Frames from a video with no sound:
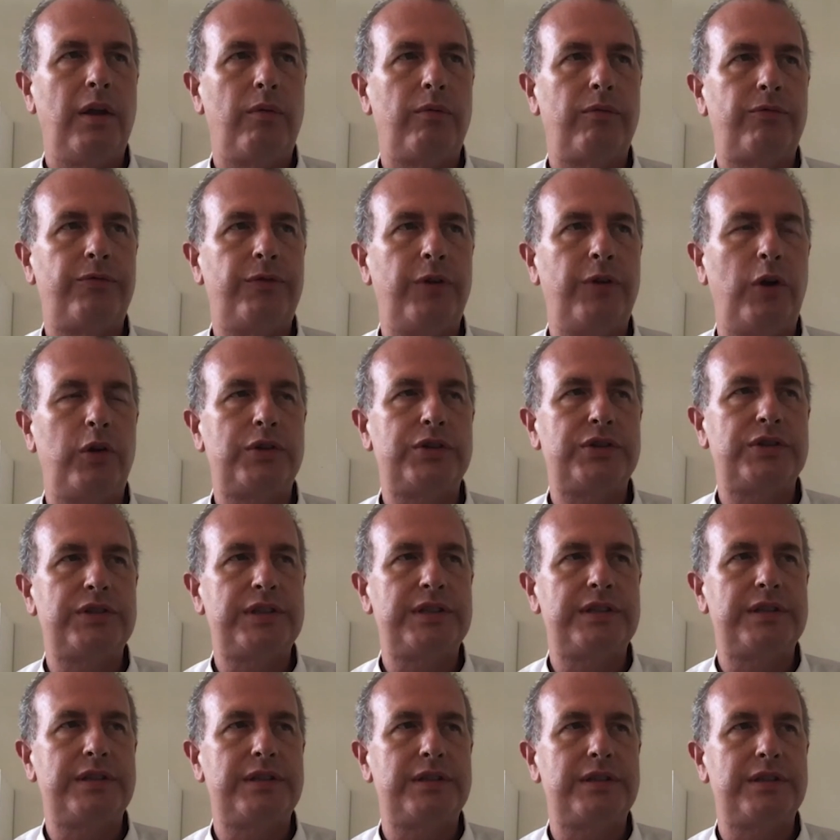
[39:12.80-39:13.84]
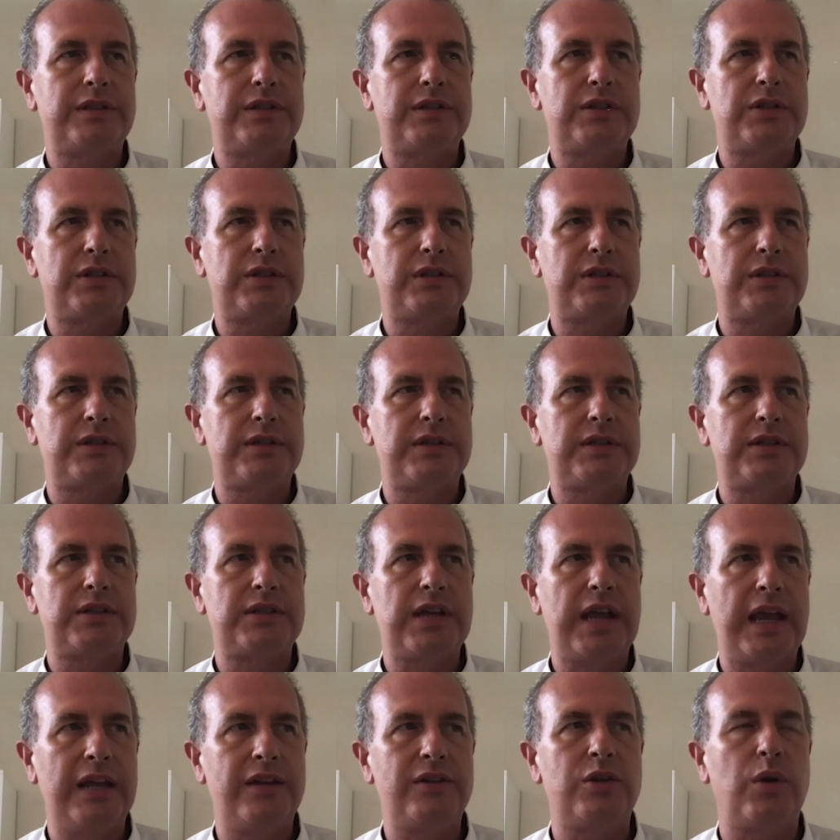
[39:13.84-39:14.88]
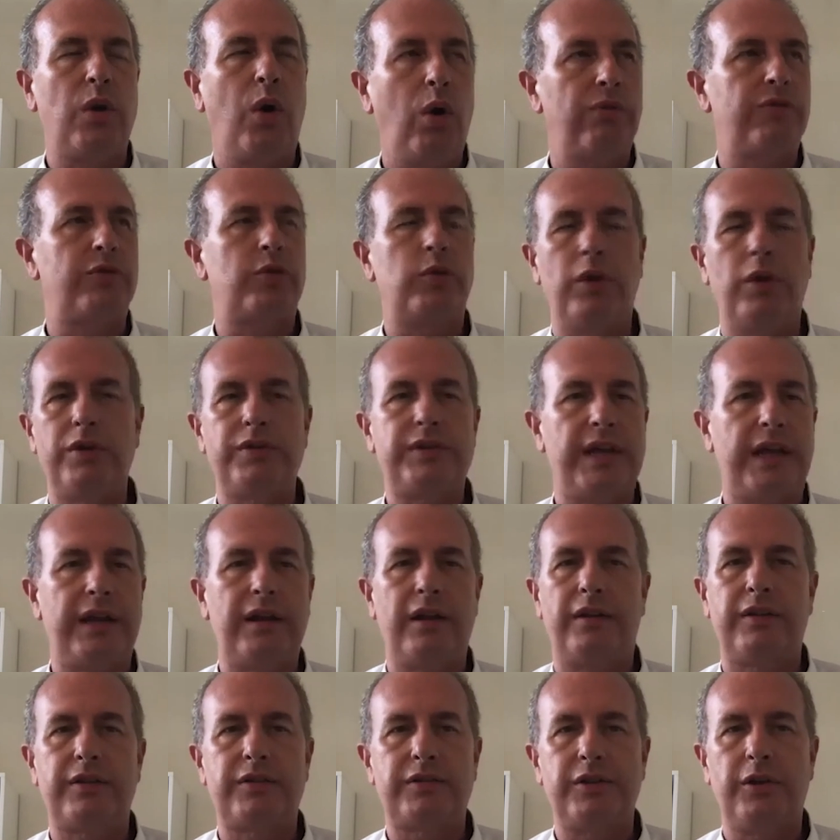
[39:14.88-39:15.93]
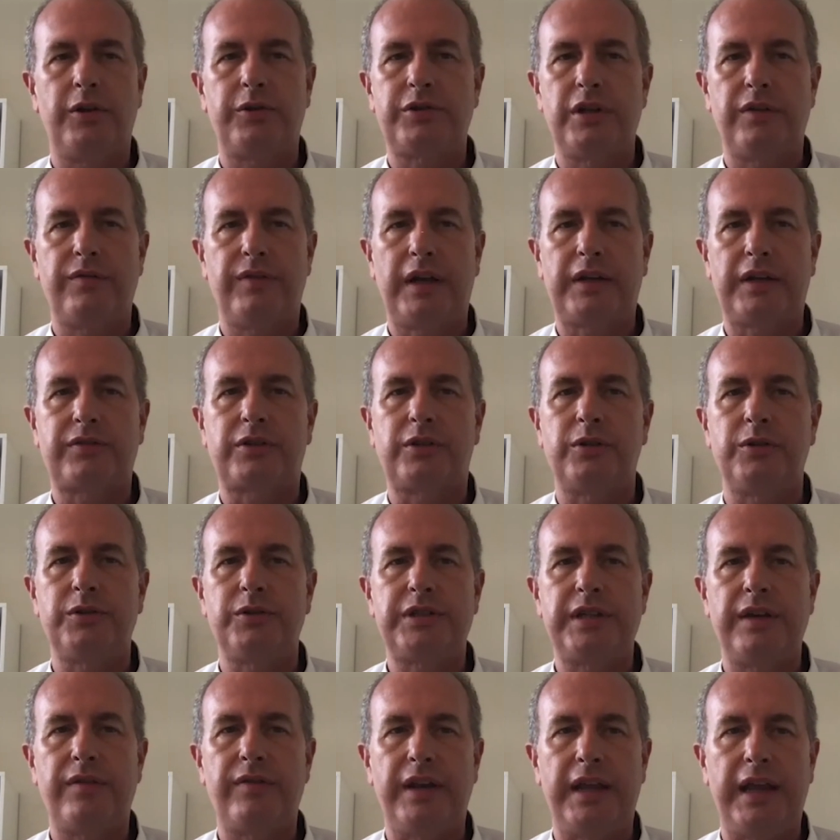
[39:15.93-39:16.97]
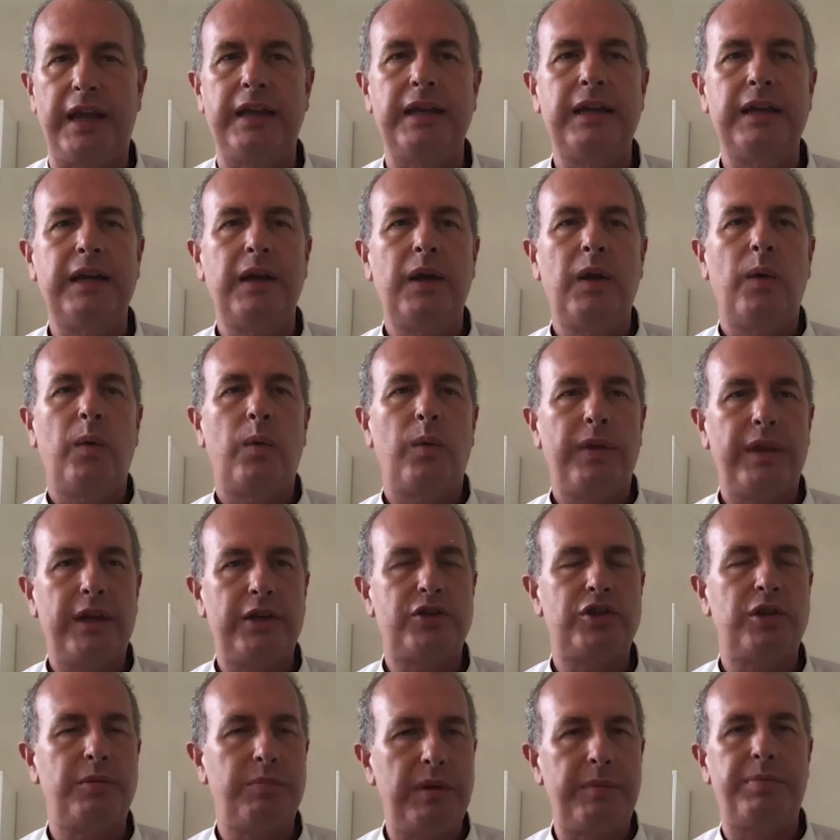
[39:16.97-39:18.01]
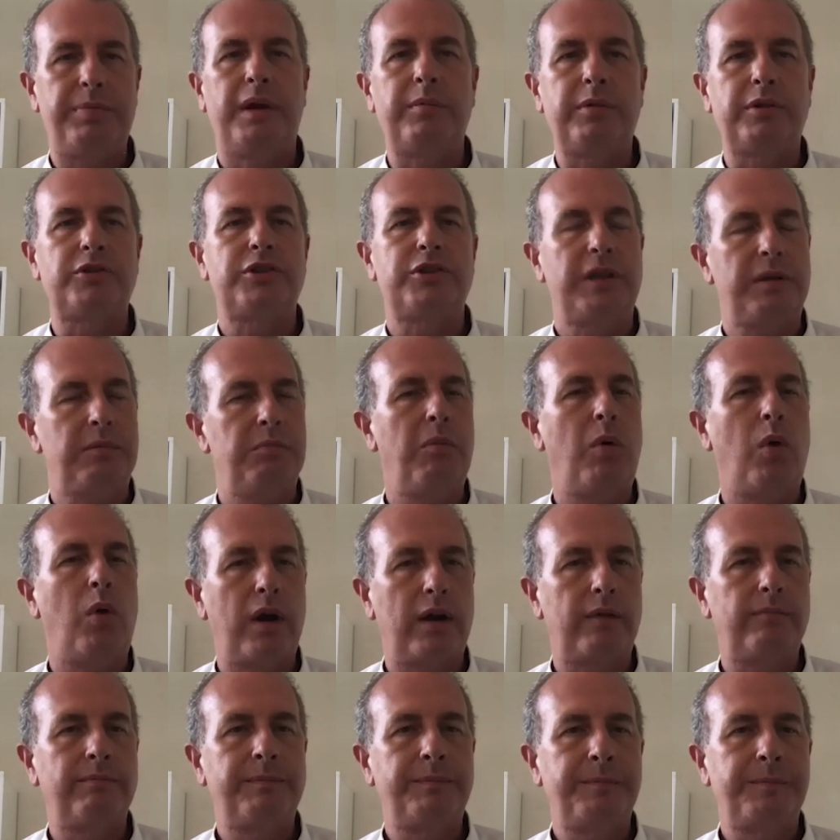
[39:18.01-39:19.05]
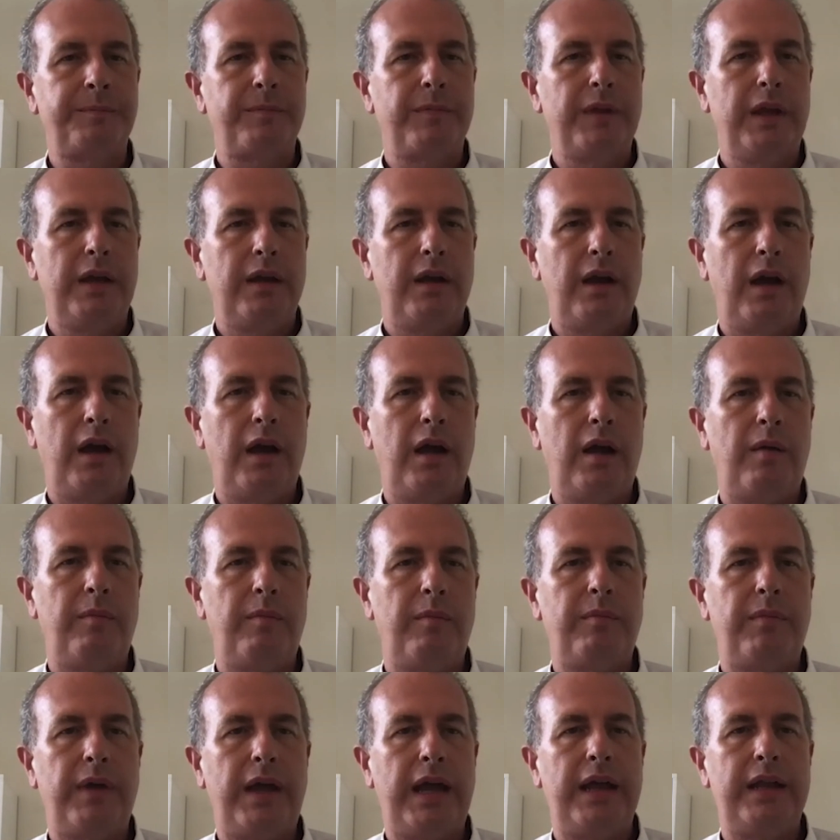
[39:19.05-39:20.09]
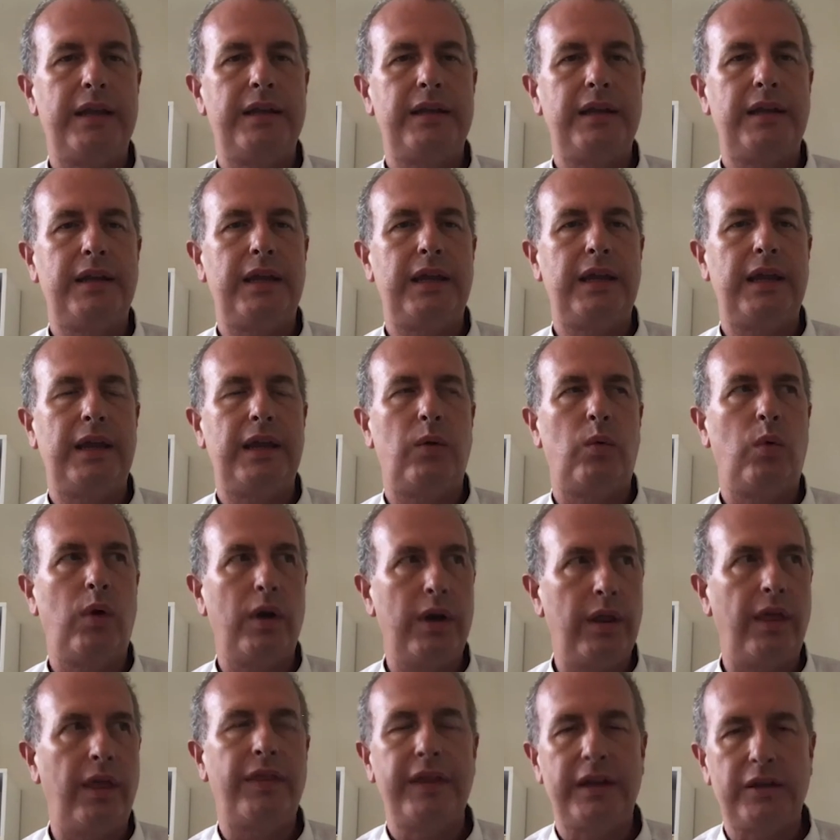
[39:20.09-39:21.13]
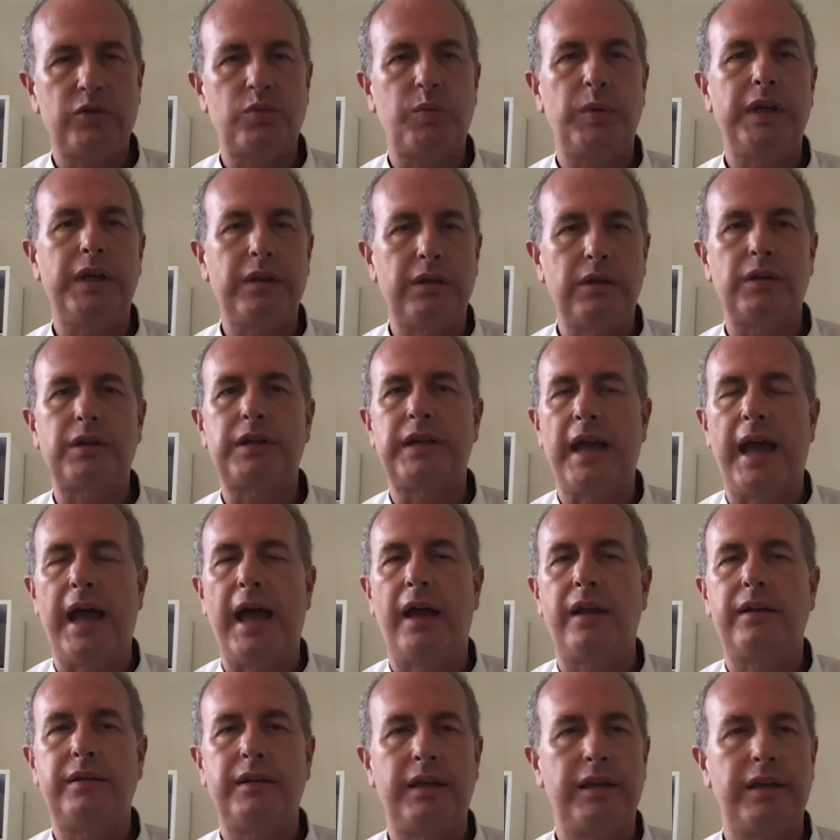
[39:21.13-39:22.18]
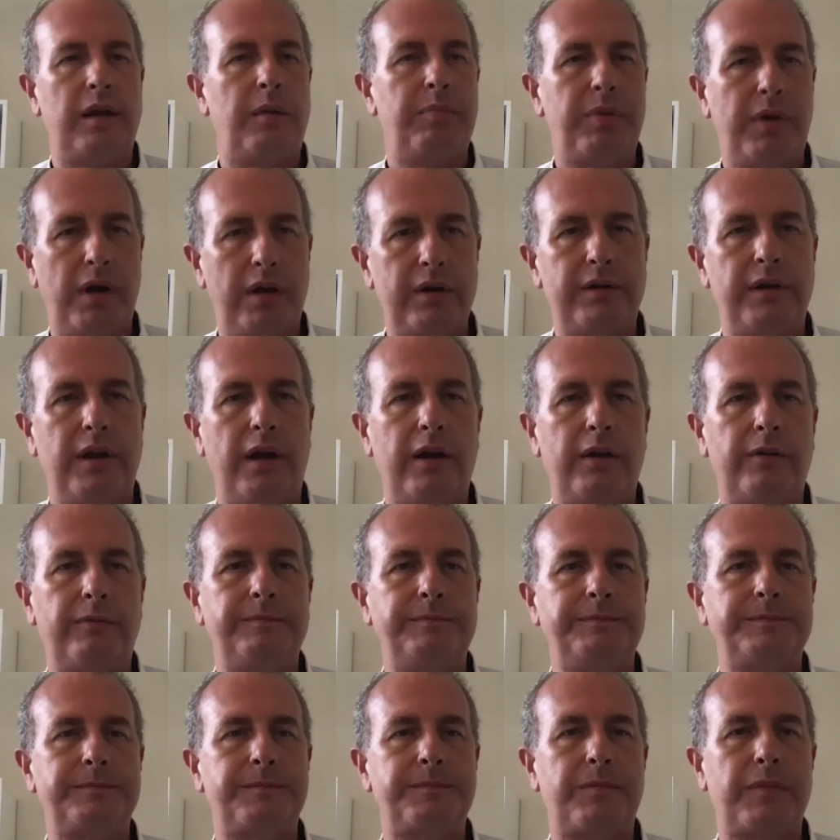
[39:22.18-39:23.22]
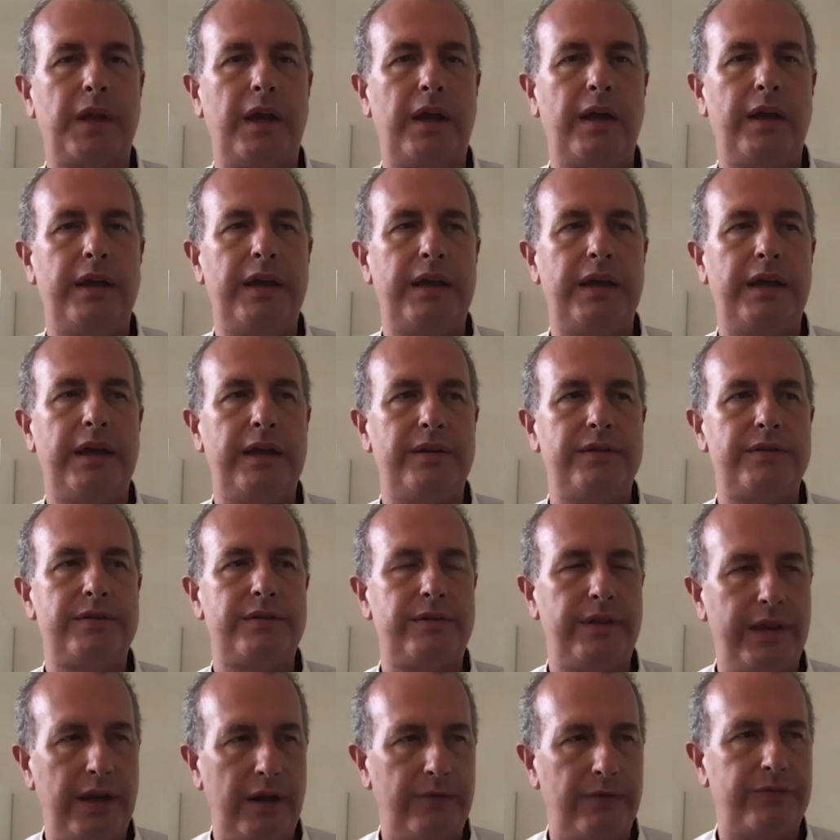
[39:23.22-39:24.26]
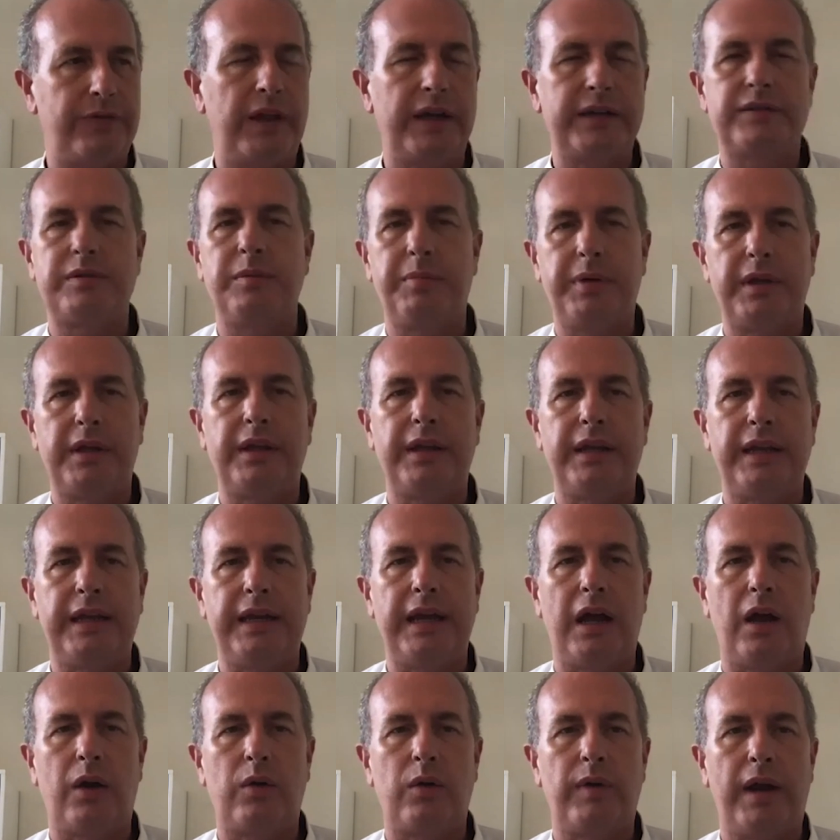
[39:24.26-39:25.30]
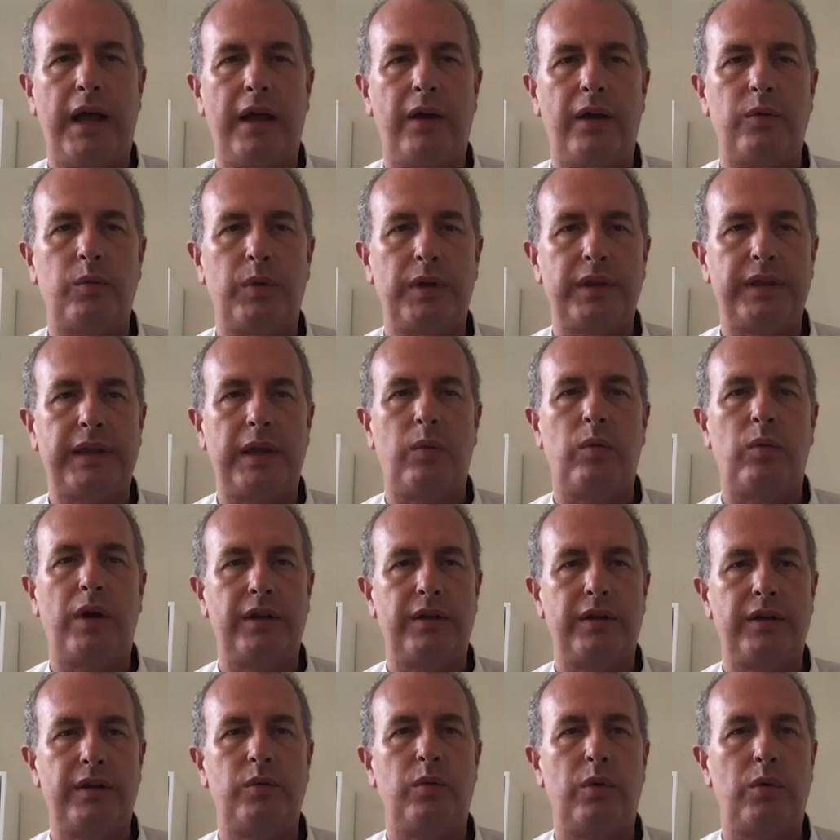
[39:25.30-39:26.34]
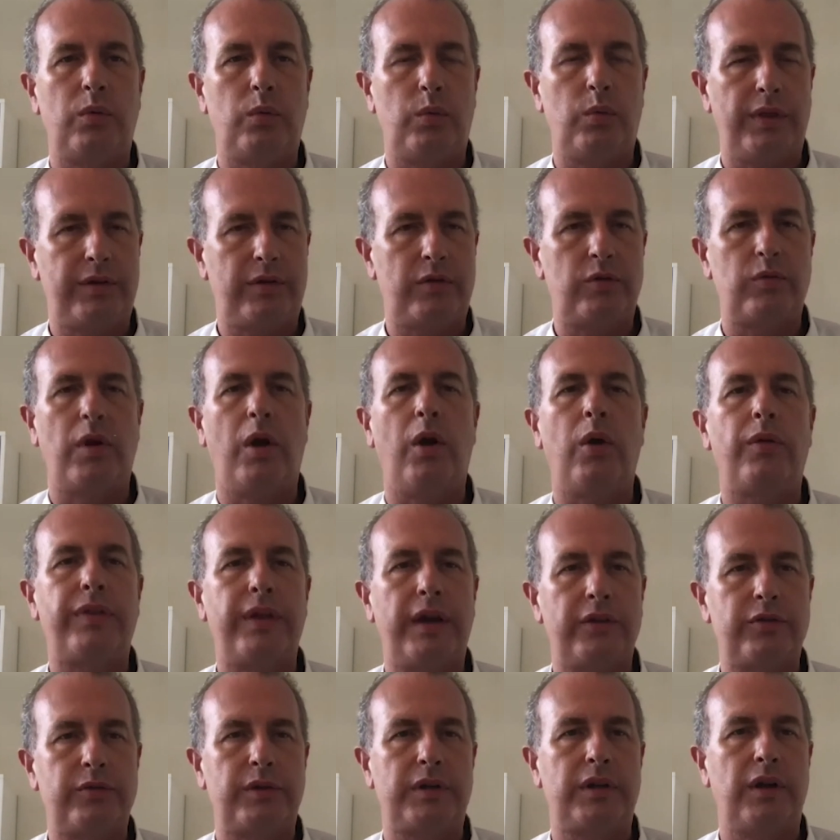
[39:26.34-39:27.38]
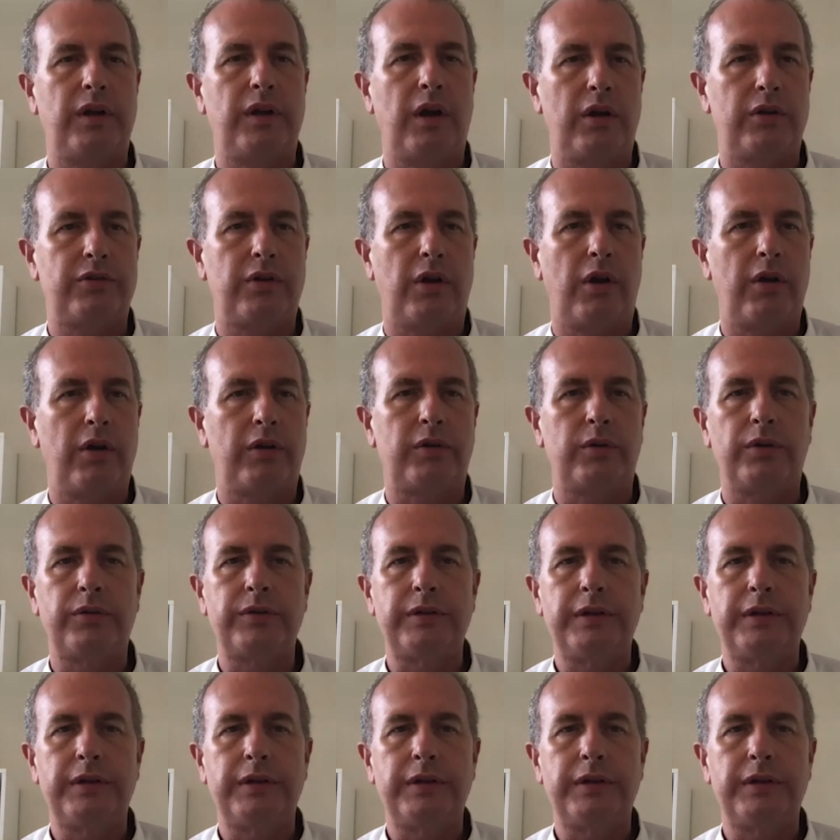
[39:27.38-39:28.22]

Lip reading: folks tend to over-rotate on this notion of exclusivity when they should be publishing more. And one of the things we look at in a partner is their flexibility around what they want to do with growth as regards articles.